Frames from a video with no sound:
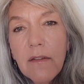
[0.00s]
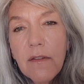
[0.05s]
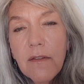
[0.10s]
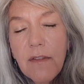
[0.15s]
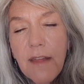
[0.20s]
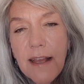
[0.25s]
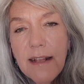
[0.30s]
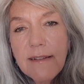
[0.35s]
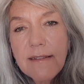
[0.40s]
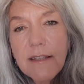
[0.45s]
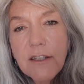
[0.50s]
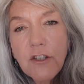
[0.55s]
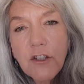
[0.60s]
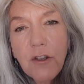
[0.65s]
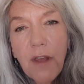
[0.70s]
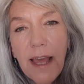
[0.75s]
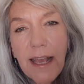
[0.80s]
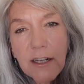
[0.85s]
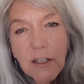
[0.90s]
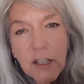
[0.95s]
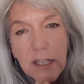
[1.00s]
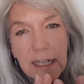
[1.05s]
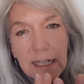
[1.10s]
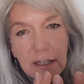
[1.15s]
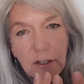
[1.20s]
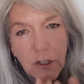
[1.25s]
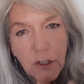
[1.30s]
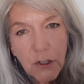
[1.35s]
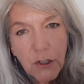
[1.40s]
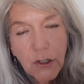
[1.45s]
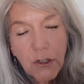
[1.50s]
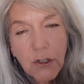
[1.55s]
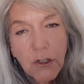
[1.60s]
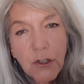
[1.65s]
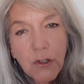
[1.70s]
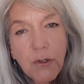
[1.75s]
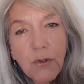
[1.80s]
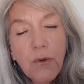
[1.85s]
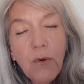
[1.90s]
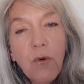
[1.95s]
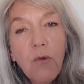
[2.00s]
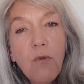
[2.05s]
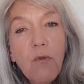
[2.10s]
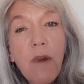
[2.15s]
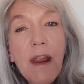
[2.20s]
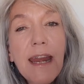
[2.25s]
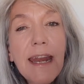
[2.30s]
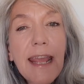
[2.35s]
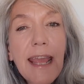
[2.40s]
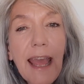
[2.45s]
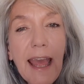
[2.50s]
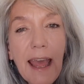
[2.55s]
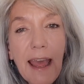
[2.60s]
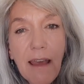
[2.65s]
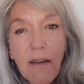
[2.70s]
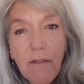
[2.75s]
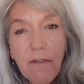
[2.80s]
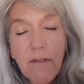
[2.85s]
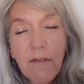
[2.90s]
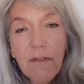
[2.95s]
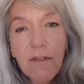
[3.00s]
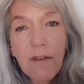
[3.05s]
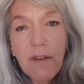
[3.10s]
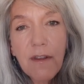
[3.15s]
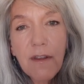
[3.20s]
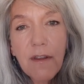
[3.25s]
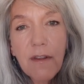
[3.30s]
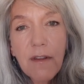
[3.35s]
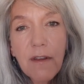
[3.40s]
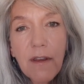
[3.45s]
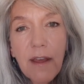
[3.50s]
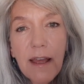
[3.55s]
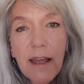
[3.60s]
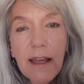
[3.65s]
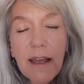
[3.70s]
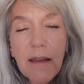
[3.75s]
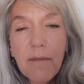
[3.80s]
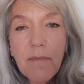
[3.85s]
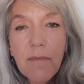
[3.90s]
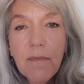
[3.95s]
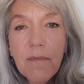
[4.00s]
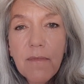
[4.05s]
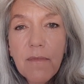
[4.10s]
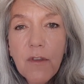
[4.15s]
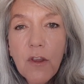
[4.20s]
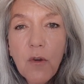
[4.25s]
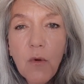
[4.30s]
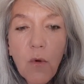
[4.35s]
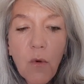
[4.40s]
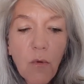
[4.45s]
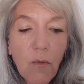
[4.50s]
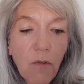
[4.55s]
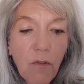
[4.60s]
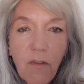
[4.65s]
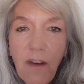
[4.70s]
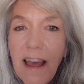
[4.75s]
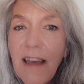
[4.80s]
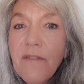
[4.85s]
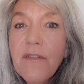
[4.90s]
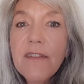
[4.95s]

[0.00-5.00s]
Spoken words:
things that you actually do already have, your 5